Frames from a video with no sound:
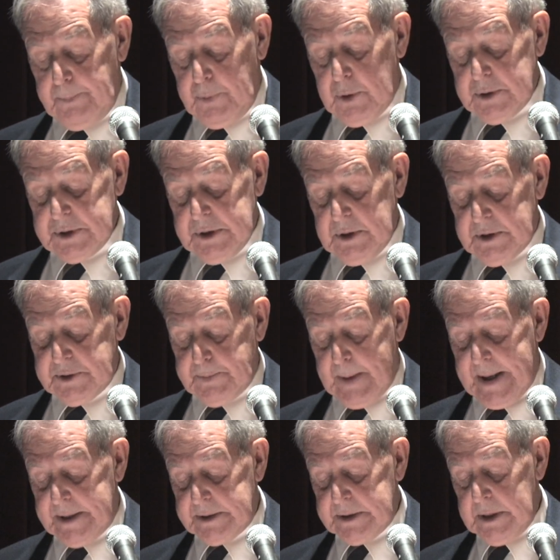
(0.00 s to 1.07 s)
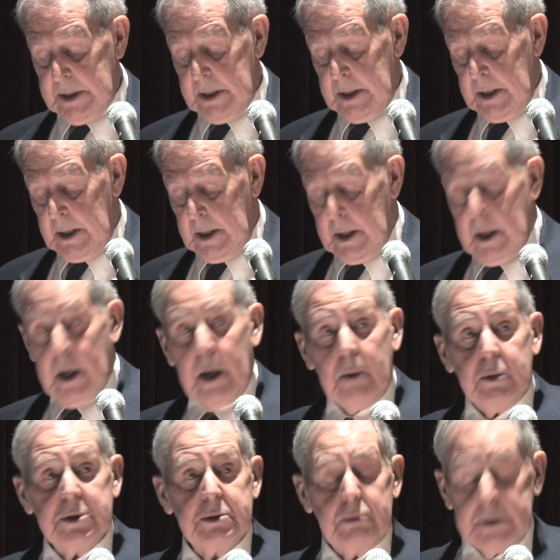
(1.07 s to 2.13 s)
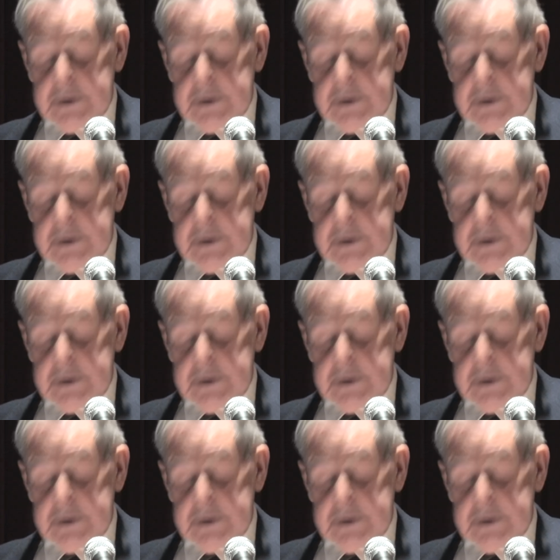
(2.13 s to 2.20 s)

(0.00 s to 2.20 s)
personal space, he was